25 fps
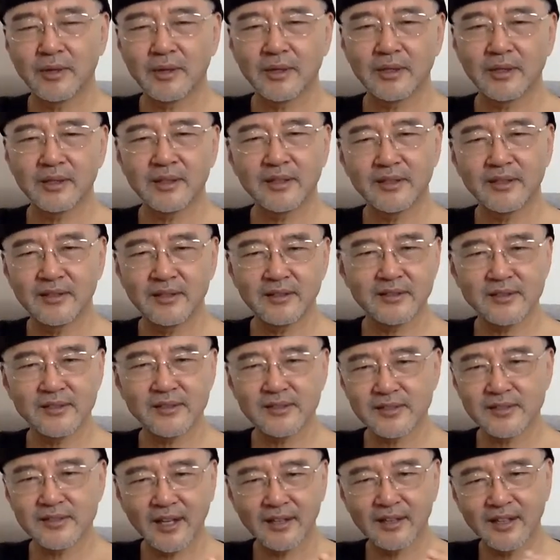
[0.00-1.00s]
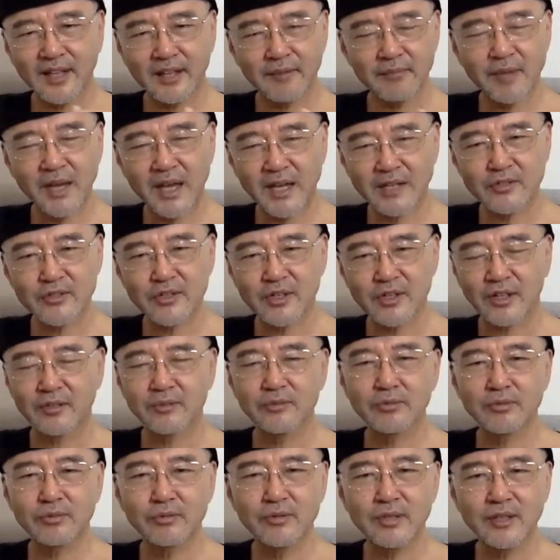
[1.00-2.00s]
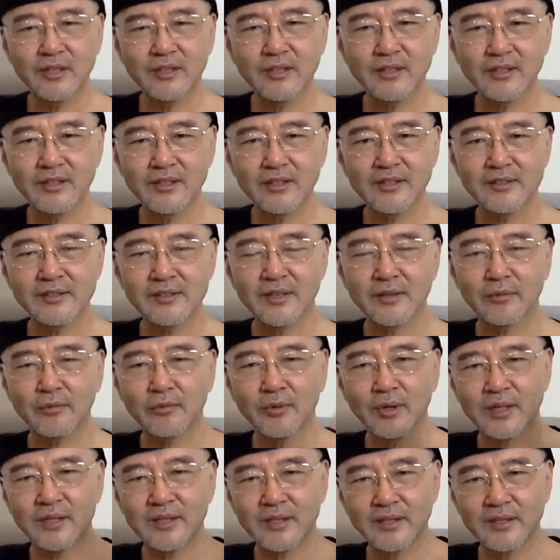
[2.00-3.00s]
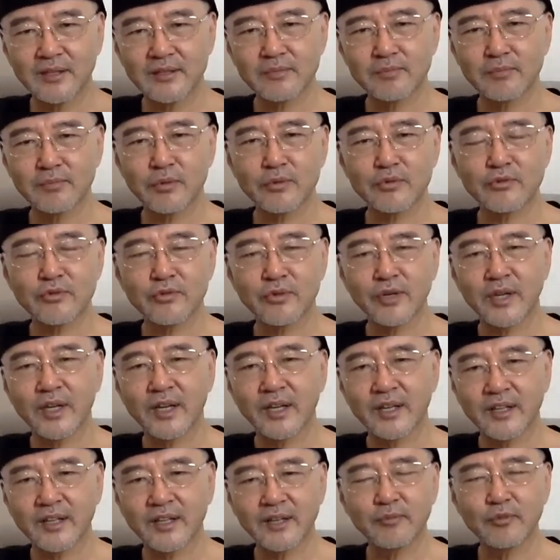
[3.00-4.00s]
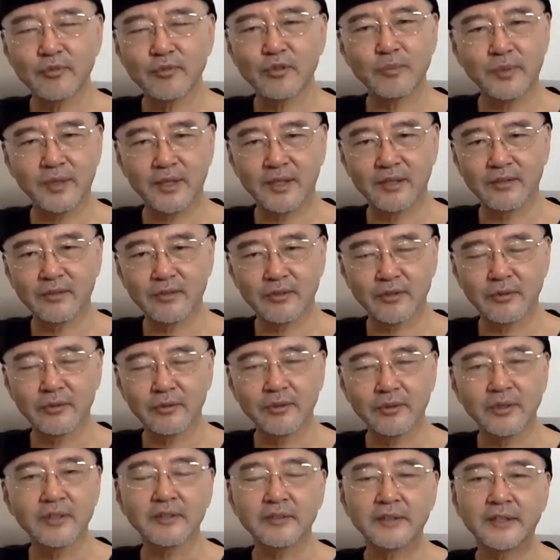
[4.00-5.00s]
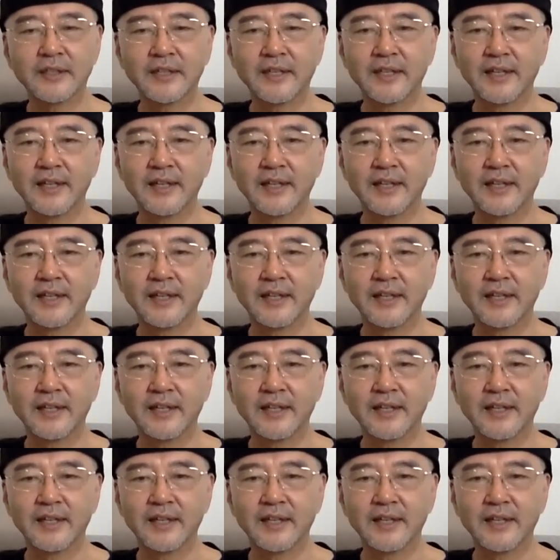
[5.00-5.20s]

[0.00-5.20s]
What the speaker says: he's just not matching who he is and what he's portraying him to be to the world.